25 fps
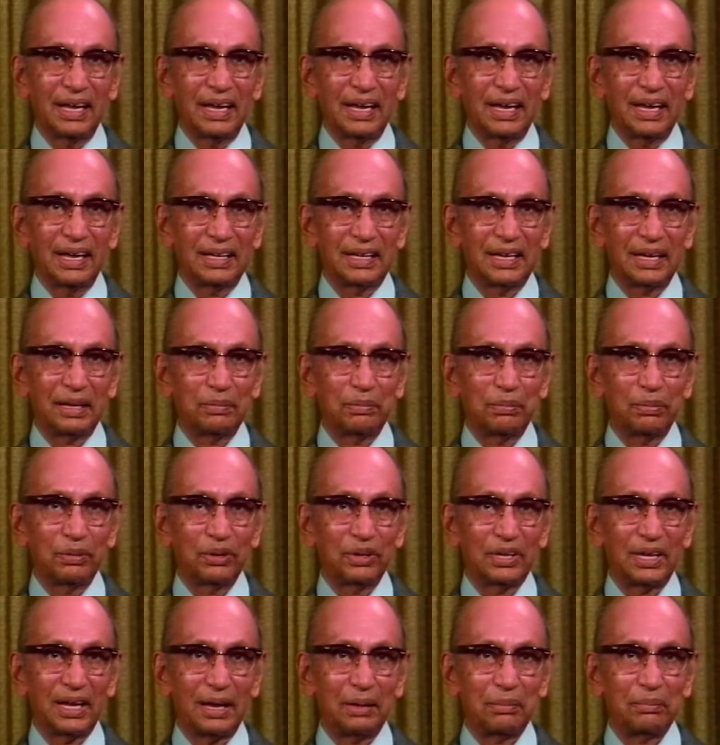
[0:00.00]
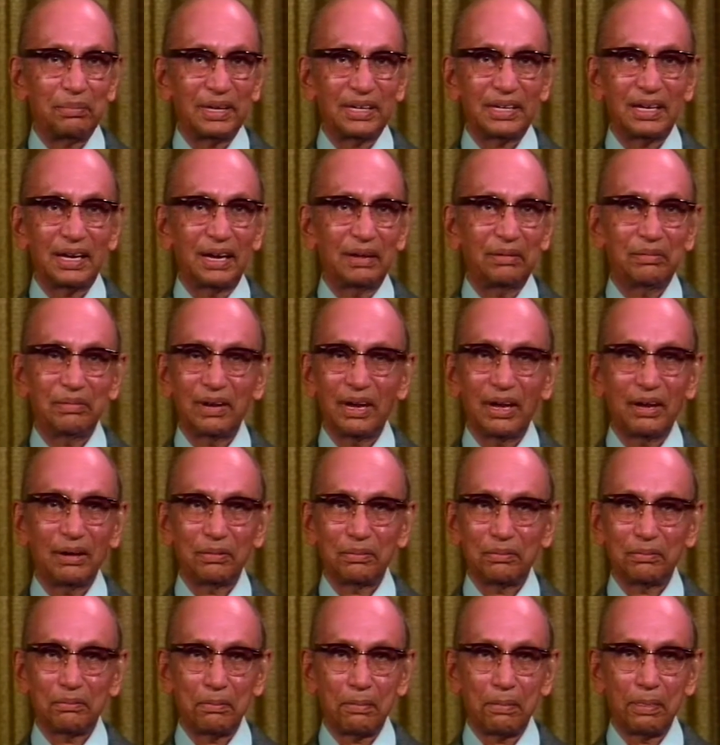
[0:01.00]
He said, Bose, I must leave now.
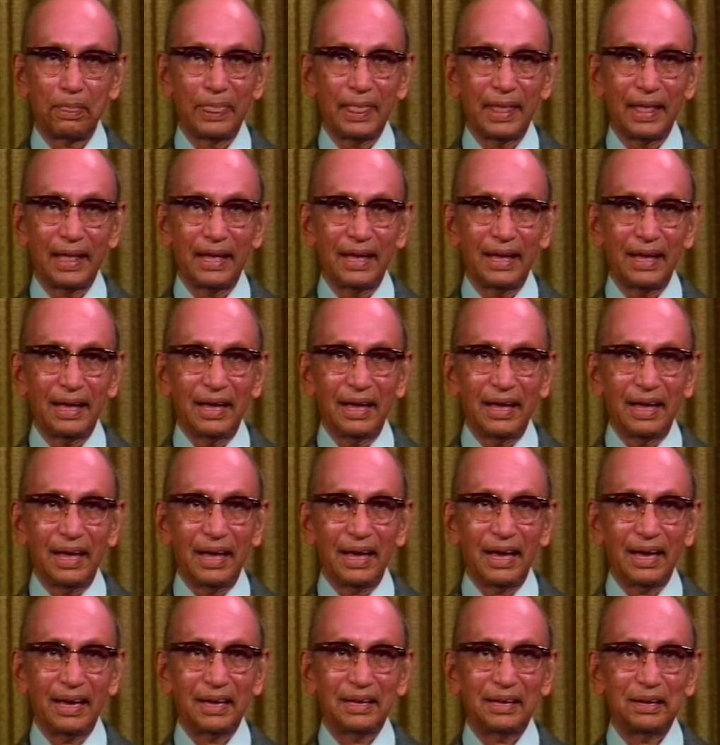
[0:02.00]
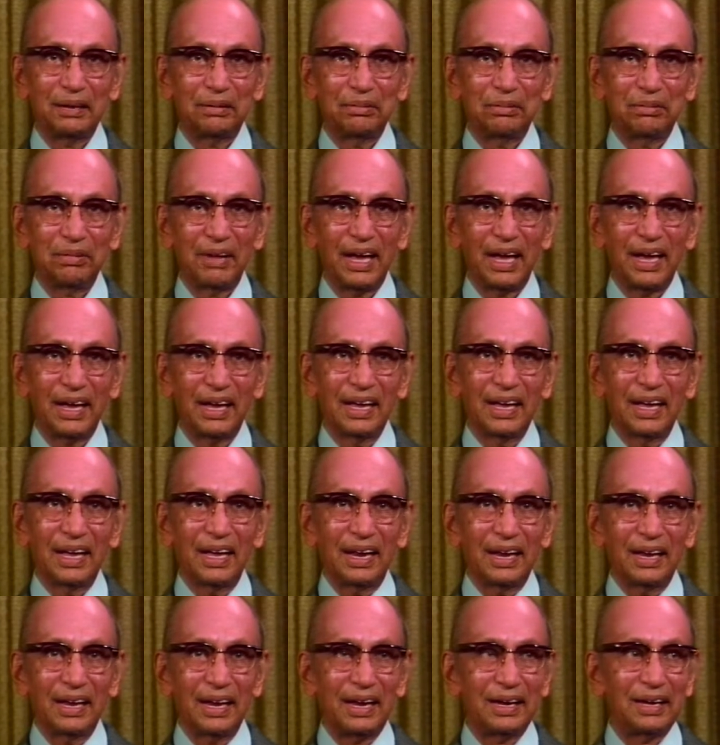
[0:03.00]
I said, why?
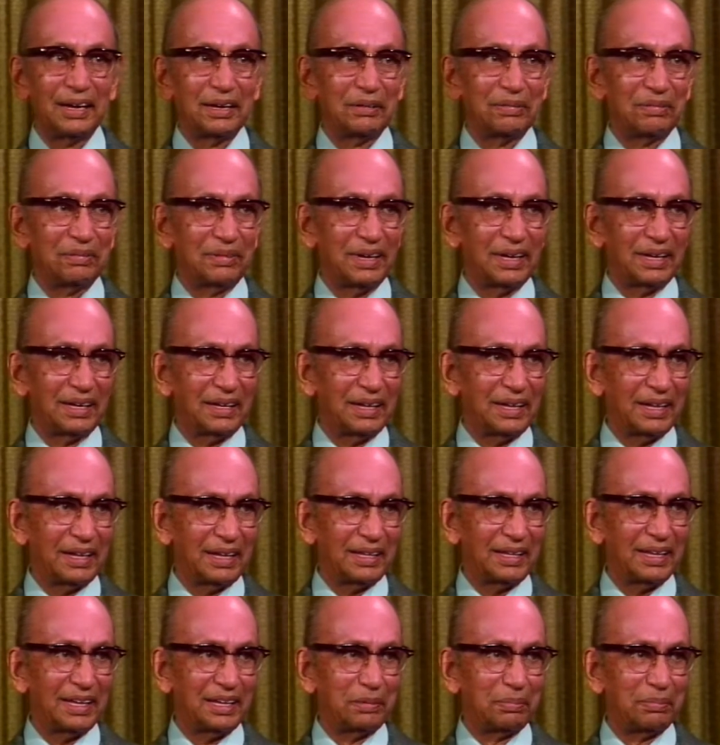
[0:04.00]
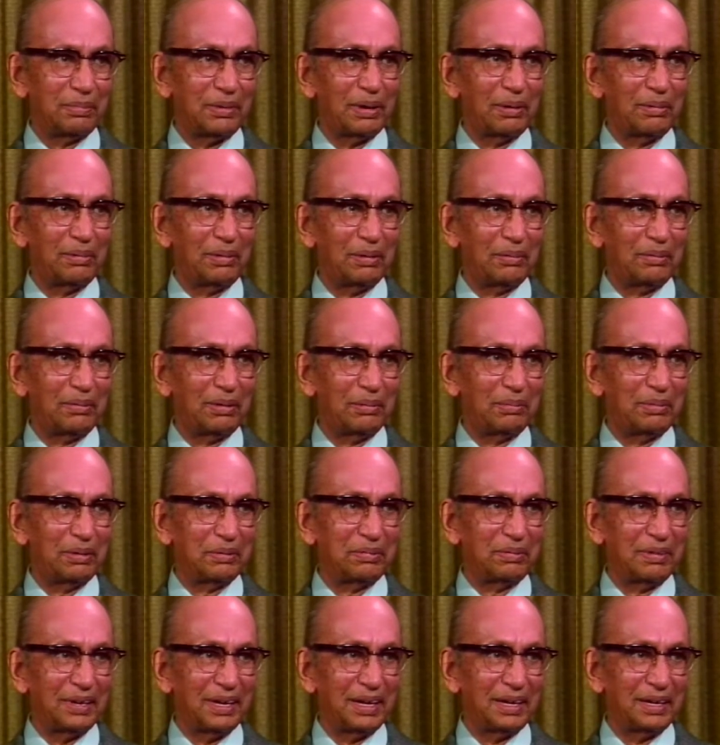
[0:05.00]
Let us finish this. This problem will be
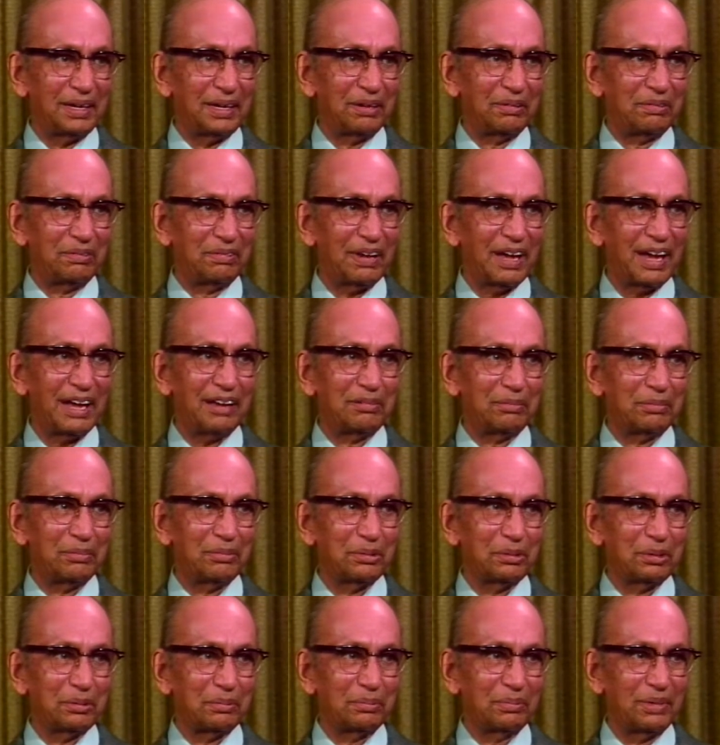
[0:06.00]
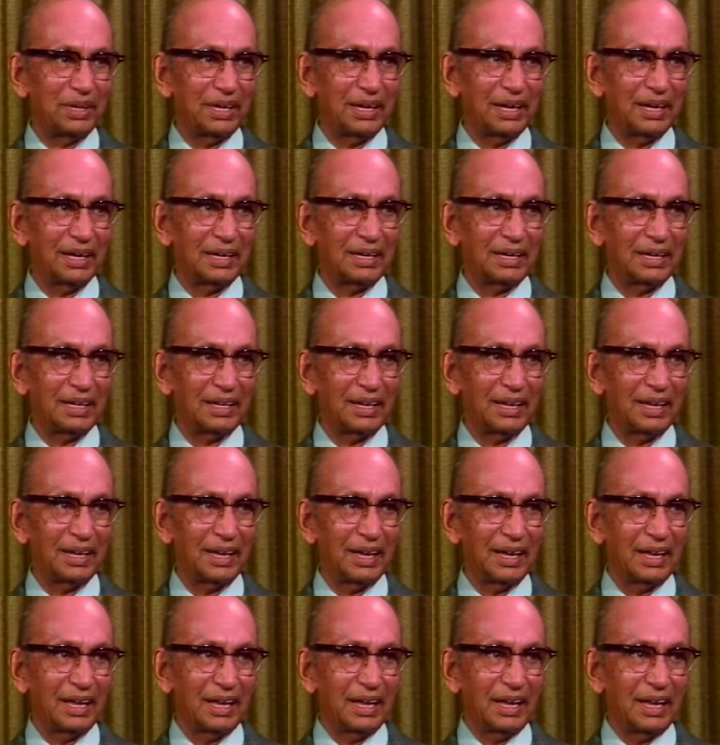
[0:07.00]
finished in 5 more minutes.
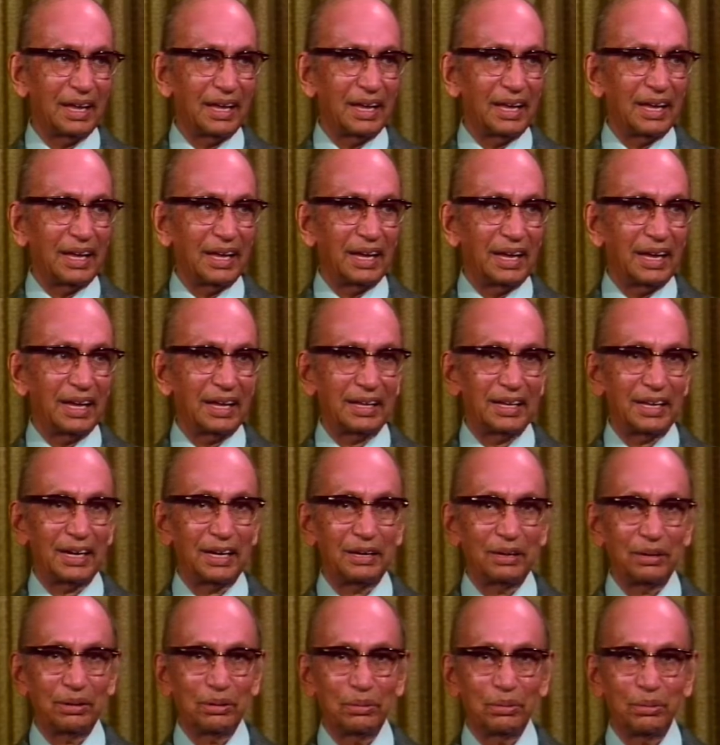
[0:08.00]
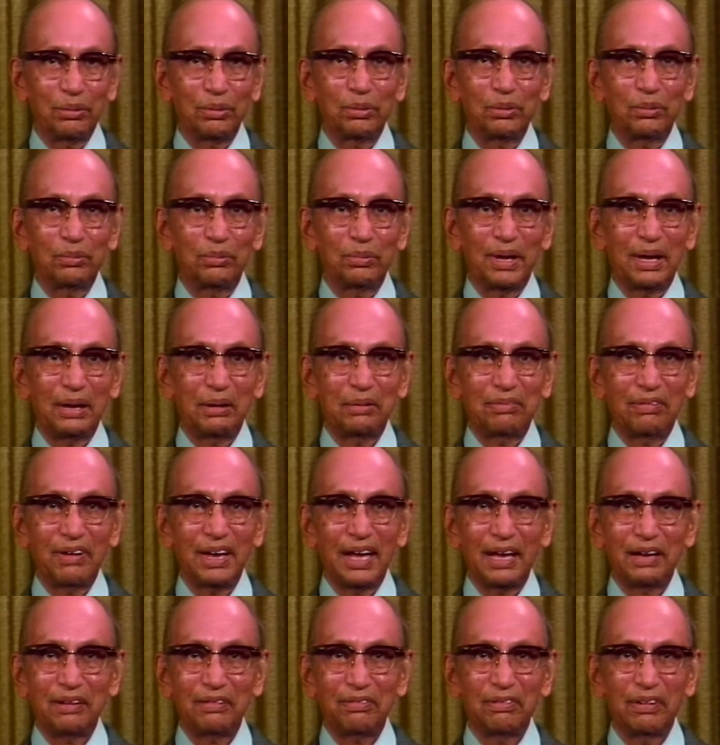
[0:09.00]
He said, no, my
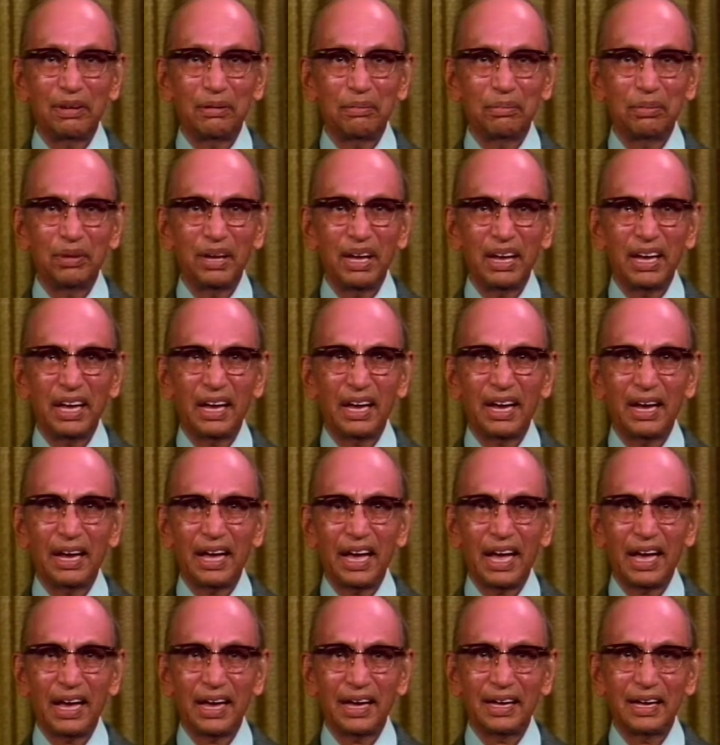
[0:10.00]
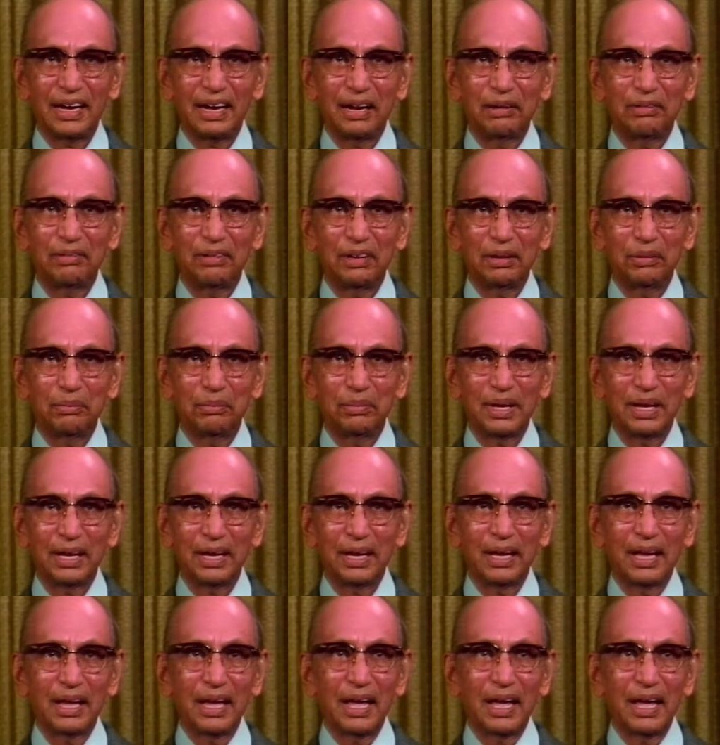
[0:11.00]
wife will be angry with me.